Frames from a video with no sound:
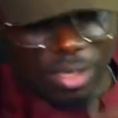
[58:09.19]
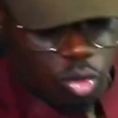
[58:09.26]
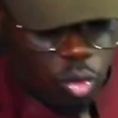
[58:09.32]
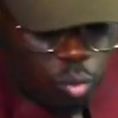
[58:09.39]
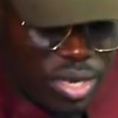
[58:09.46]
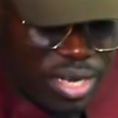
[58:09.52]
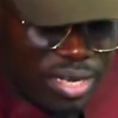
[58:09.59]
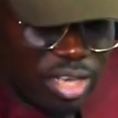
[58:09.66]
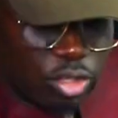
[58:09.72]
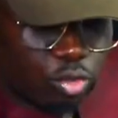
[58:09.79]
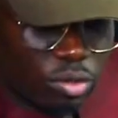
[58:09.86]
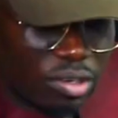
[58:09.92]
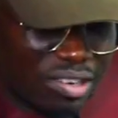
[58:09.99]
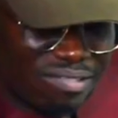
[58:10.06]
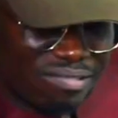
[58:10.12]
So we need to
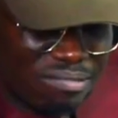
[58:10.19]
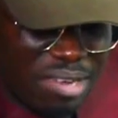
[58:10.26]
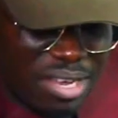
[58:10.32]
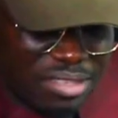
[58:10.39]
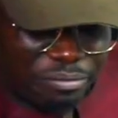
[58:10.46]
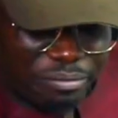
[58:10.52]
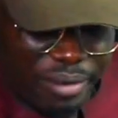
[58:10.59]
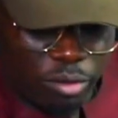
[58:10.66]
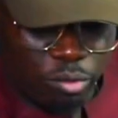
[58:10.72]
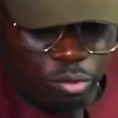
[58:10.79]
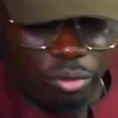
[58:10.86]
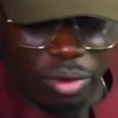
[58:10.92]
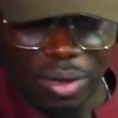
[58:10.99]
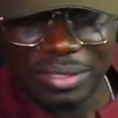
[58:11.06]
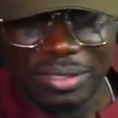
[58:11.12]
create value
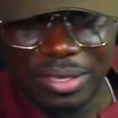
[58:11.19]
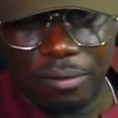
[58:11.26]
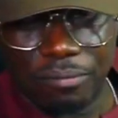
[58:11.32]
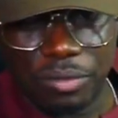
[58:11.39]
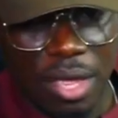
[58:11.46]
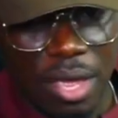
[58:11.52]
for ourselves.